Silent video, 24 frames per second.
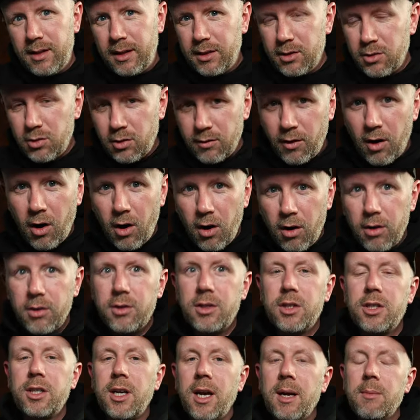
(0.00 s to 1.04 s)
sort of
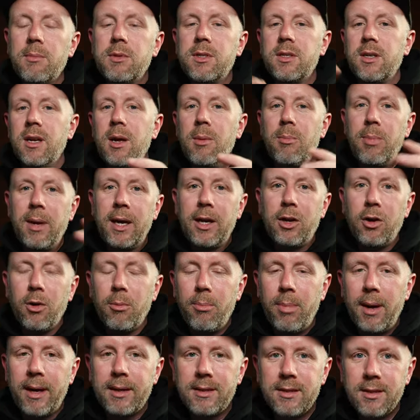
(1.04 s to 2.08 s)
heart-shaped
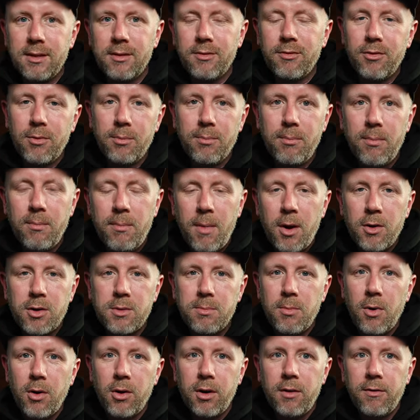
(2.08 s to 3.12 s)
pickup pattern from
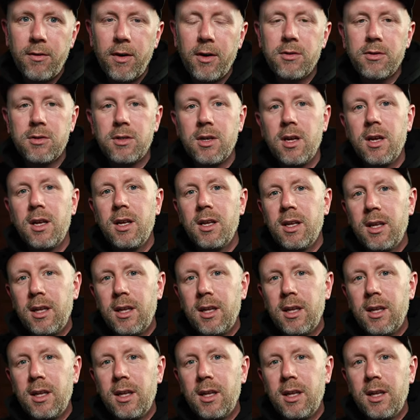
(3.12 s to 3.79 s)
most microphones.